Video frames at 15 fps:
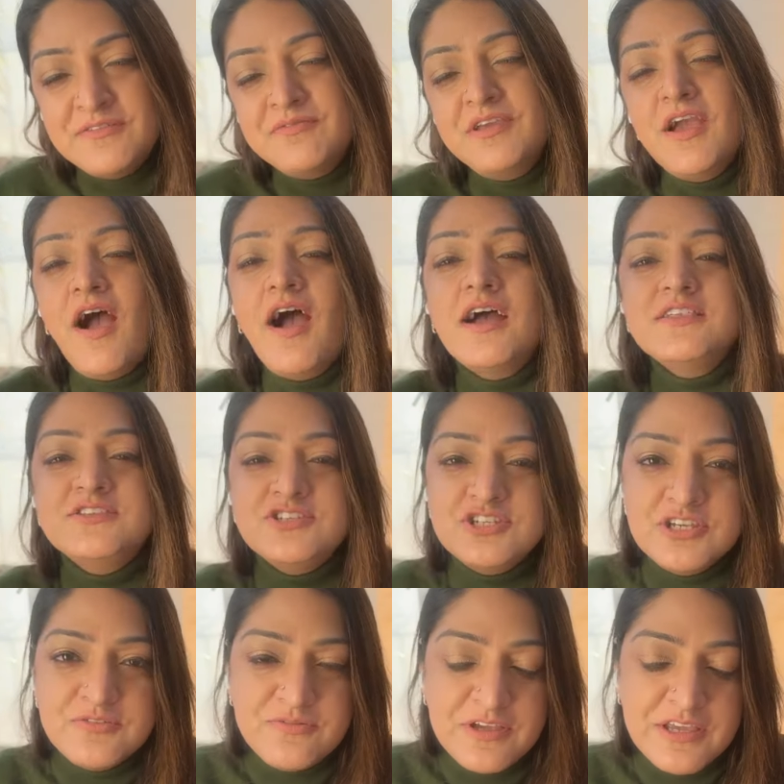we are
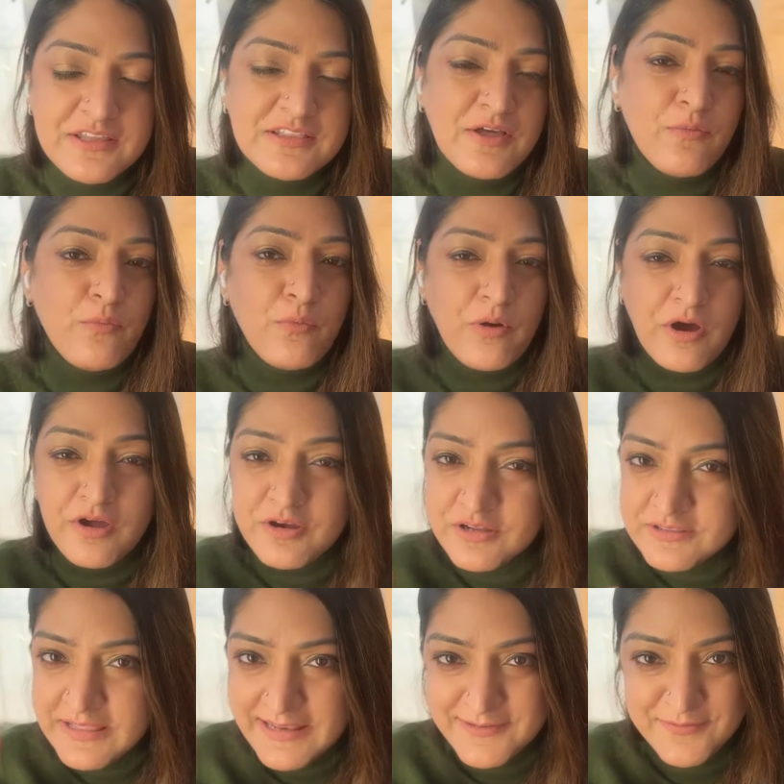achieving, the work
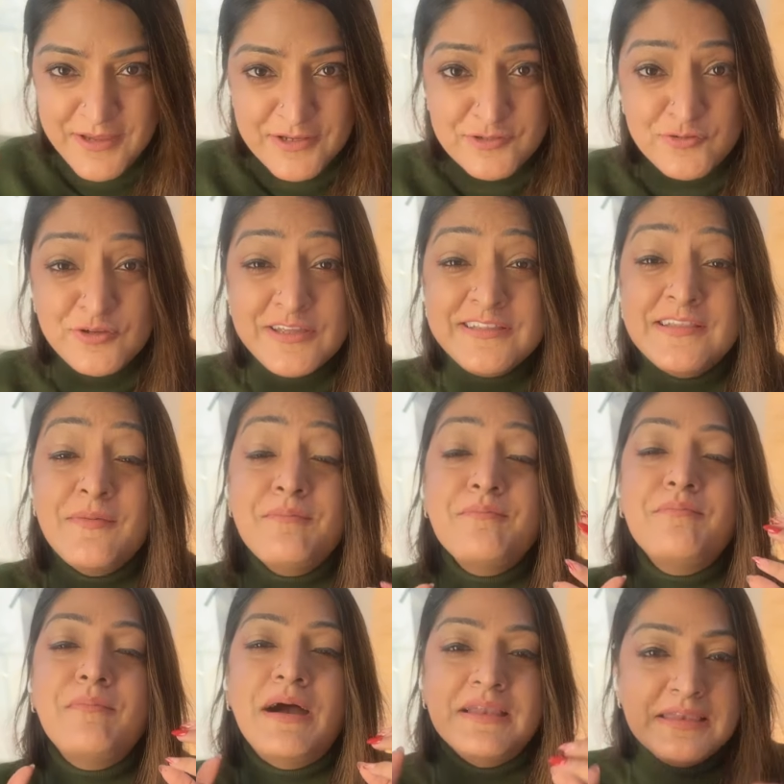that we are doing, the
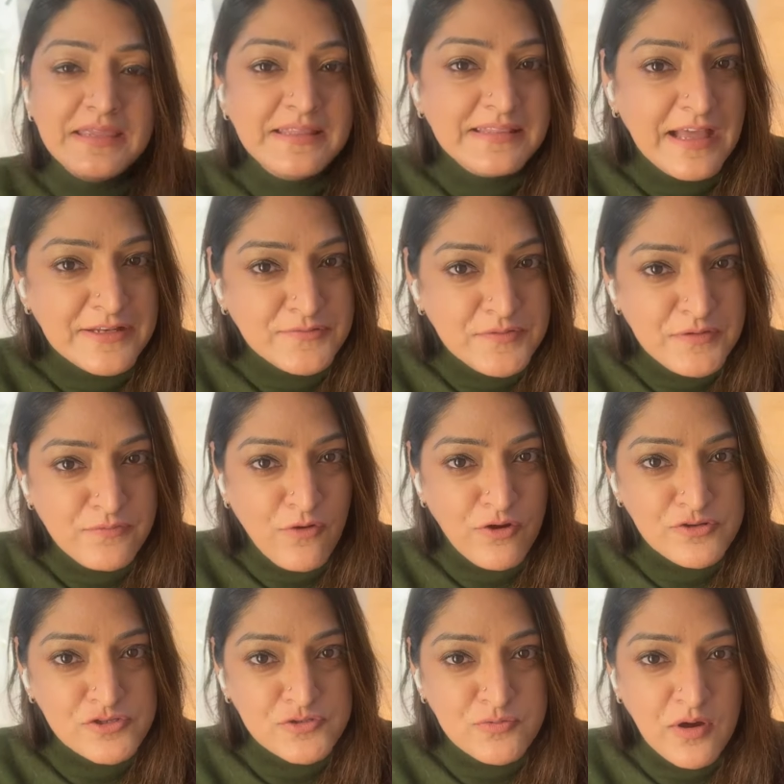money that we
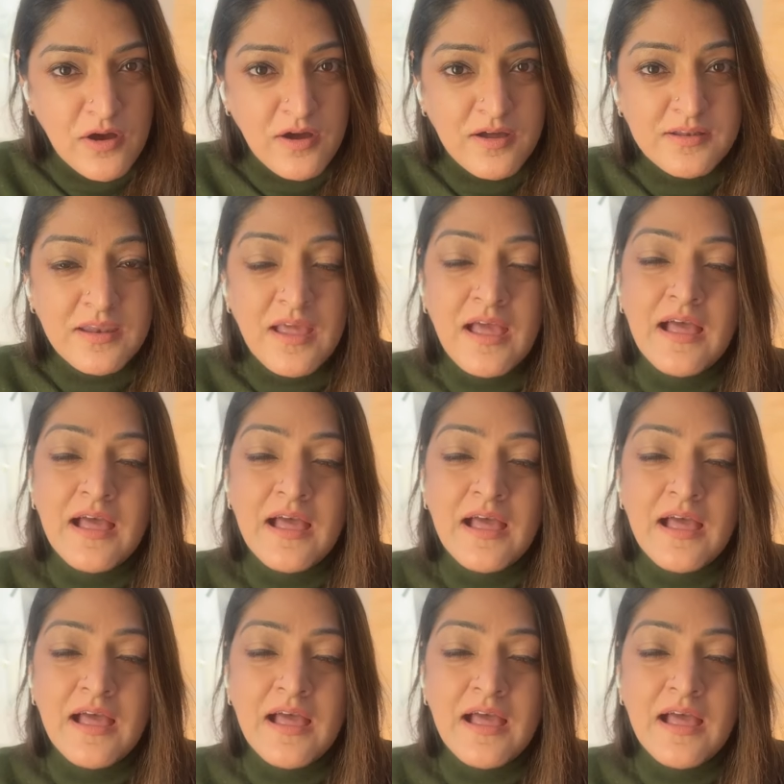want to earn,